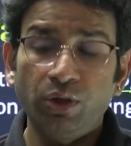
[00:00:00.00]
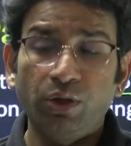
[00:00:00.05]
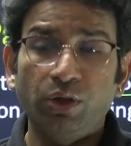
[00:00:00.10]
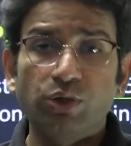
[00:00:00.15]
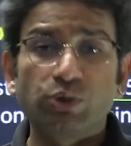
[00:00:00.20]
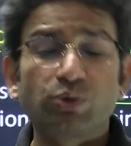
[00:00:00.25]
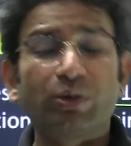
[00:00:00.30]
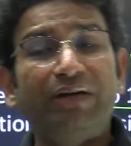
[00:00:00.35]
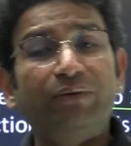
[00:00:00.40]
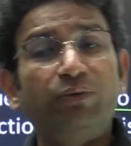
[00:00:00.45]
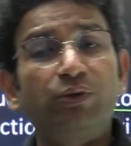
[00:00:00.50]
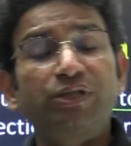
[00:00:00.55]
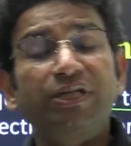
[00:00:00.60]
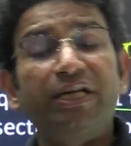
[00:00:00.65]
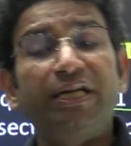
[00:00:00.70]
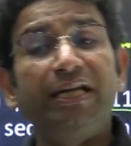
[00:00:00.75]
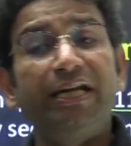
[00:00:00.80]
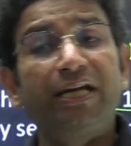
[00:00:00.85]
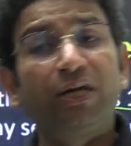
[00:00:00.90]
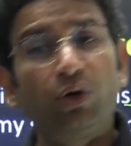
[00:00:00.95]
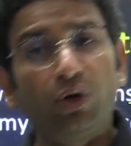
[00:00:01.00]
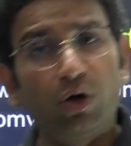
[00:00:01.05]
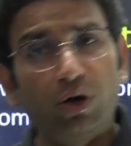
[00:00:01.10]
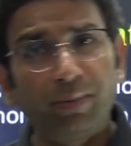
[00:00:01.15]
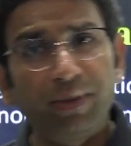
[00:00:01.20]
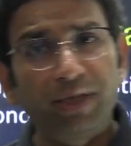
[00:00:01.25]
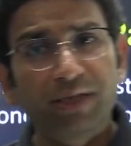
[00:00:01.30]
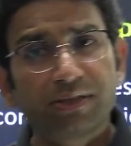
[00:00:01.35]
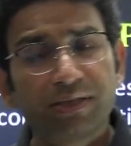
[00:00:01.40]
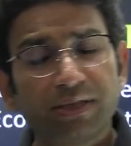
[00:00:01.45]
So I would say
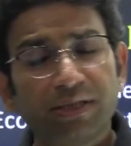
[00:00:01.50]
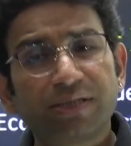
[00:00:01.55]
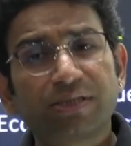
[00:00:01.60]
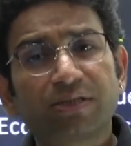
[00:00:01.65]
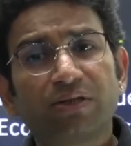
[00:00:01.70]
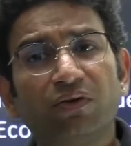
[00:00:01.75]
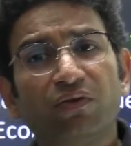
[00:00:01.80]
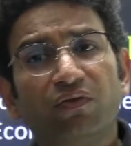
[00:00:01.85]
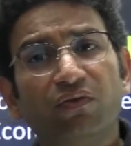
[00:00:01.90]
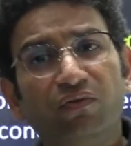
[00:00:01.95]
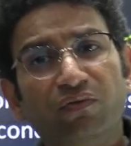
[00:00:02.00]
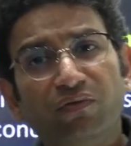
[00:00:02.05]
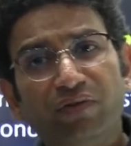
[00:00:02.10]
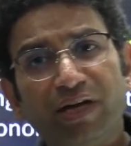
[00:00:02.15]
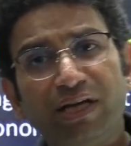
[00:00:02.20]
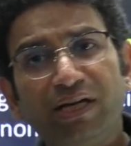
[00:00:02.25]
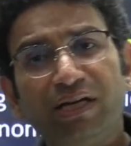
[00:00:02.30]
economics is very,